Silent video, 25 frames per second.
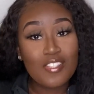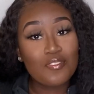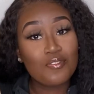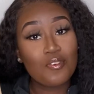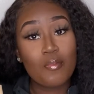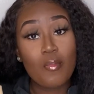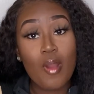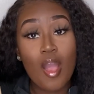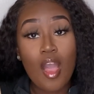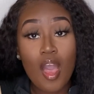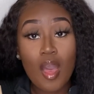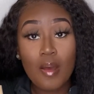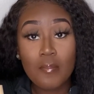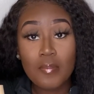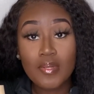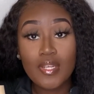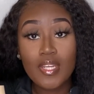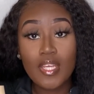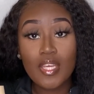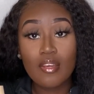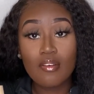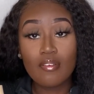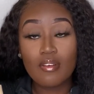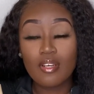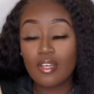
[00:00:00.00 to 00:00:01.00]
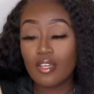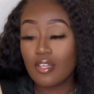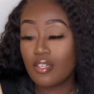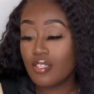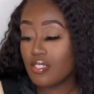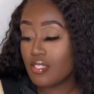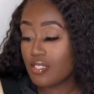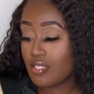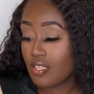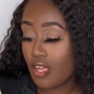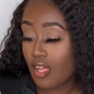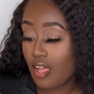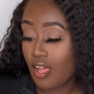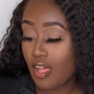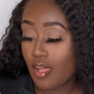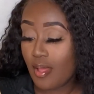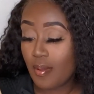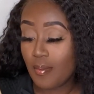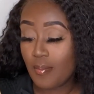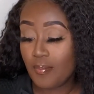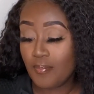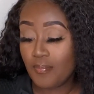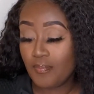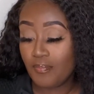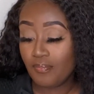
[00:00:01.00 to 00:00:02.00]
from HABANEROS,
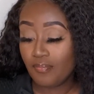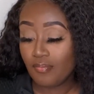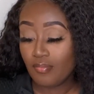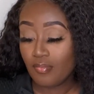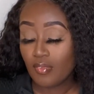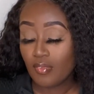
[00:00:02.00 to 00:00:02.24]
and